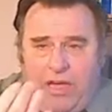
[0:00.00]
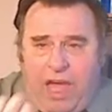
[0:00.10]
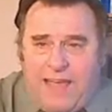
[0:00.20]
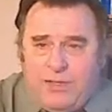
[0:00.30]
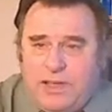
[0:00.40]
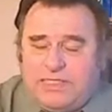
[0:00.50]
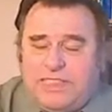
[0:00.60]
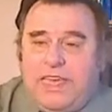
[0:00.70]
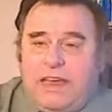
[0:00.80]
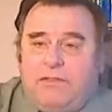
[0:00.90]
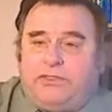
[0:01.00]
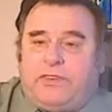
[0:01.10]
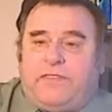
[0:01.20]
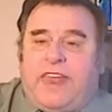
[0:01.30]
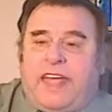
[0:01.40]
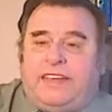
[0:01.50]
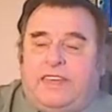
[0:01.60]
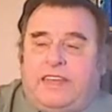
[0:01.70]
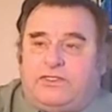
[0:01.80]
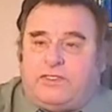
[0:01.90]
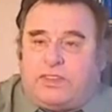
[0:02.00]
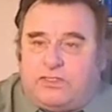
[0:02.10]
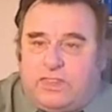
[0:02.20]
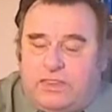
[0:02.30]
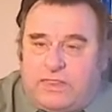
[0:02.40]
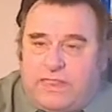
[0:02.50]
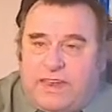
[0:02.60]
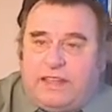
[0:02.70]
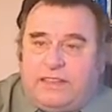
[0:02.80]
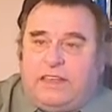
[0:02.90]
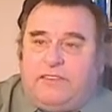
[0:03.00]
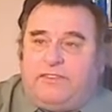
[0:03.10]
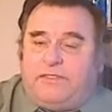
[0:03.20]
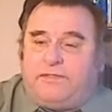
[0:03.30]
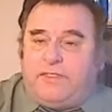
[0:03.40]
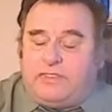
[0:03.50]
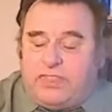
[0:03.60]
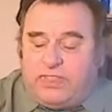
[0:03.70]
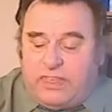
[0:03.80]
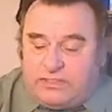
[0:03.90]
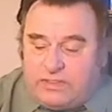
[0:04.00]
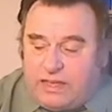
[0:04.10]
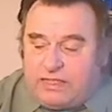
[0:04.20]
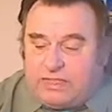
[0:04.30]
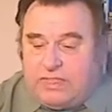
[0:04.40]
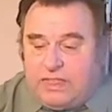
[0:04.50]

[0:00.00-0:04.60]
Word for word: I look at the heroes of the 1960s and the 1950s and things like